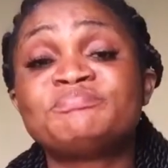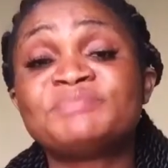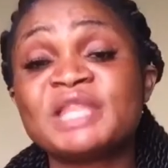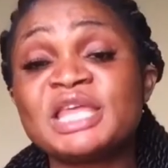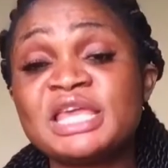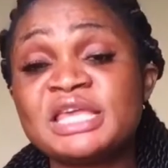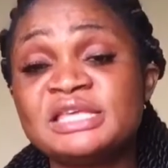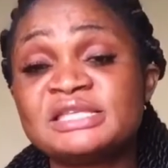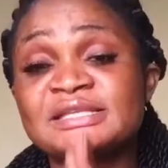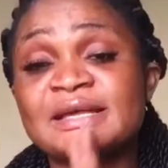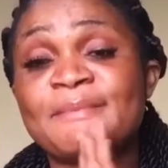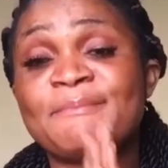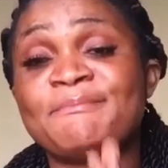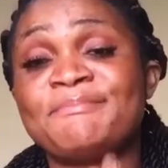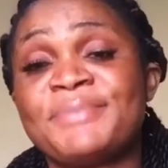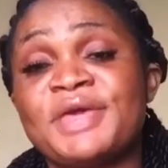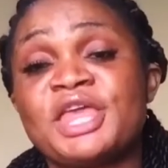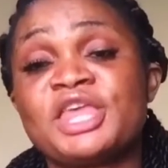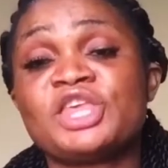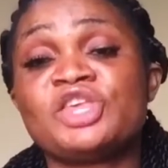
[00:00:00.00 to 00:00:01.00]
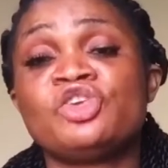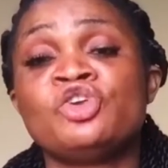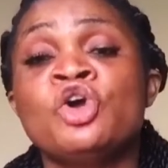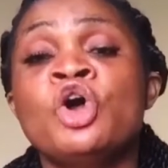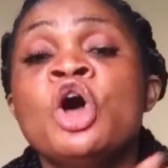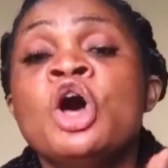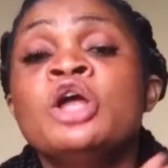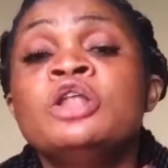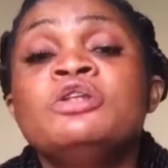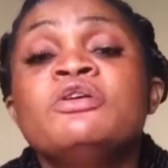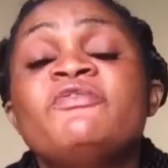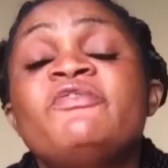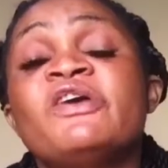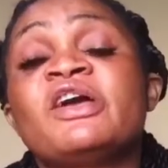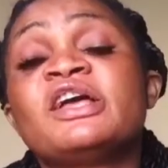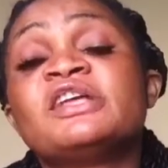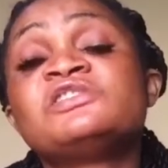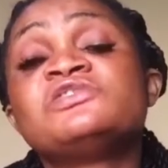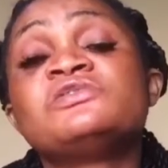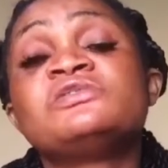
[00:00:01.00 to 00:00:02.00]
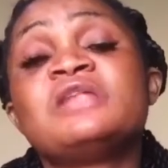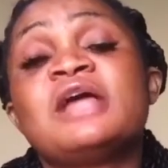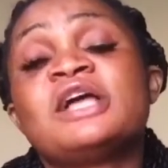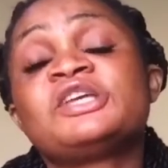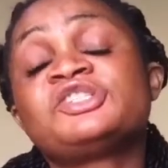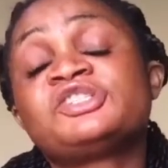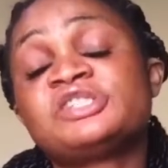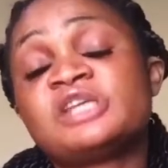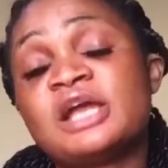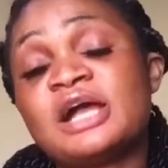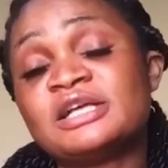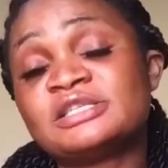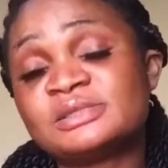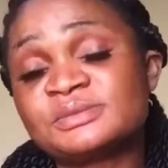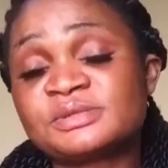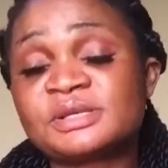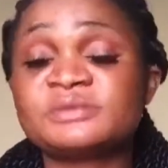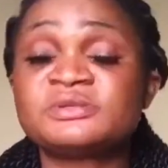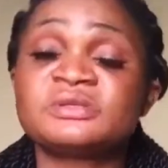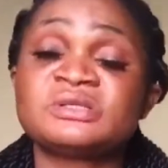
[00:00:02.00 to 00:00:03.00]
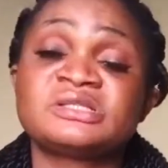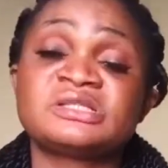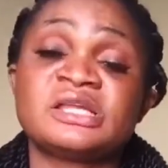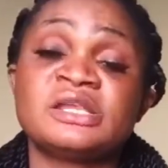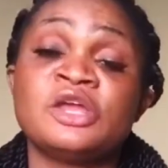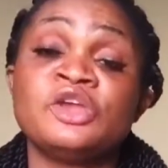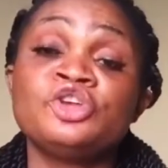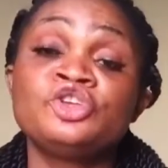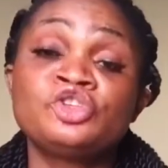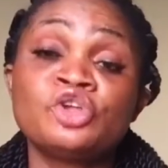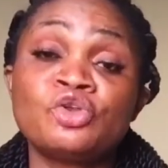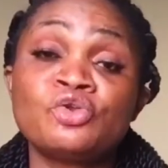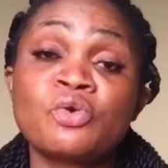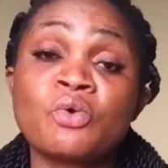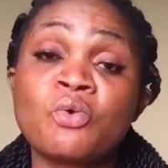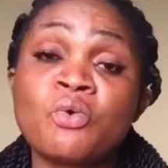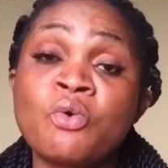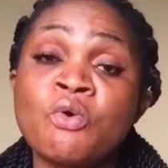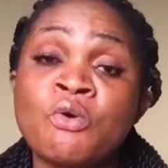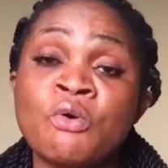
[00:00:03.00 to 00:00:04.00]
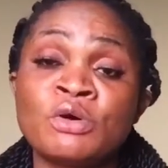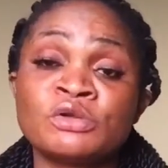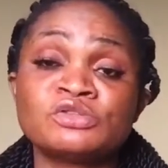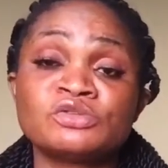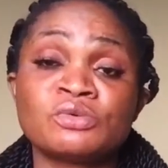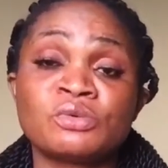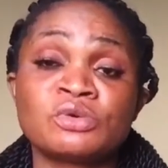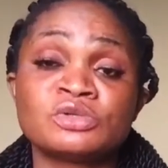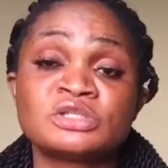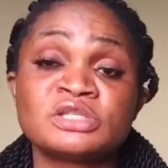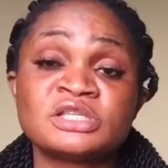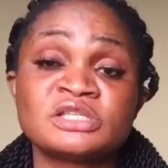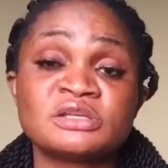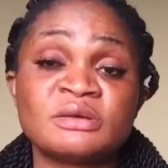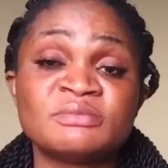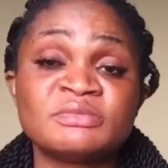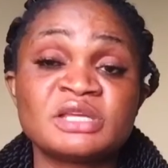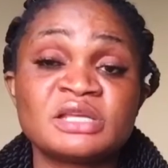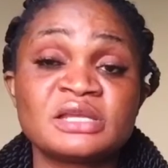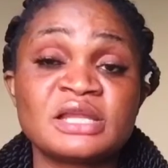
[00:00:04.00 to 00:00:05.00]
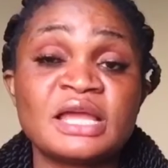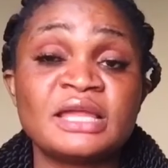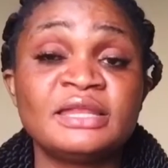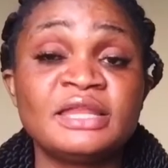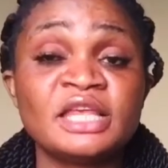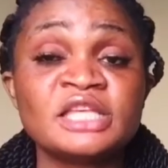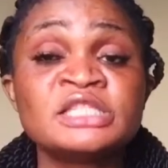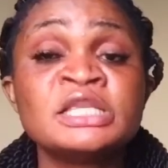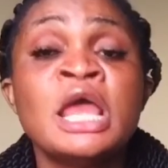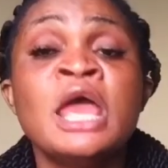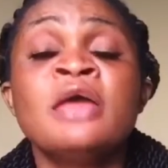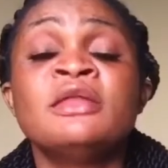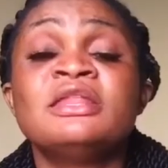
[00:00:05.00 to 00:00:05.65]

Please, I'm begging you, don't forget to like, share and subscribe to this channel. You don't know who will want to see something like this.